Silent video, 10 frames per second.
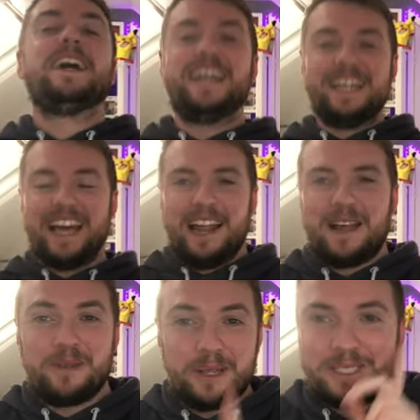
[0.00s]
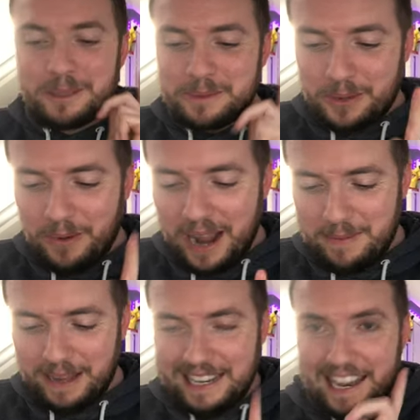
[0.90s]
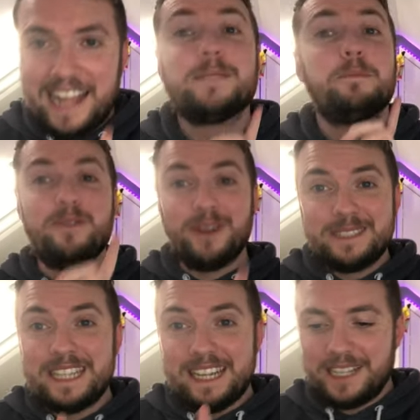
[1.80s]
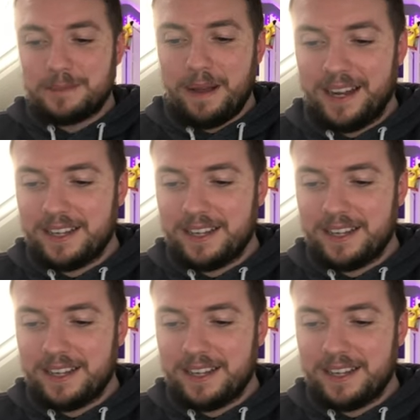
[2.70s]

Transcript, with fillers: Hit that like button, subscribe, and let's move on to the next pack.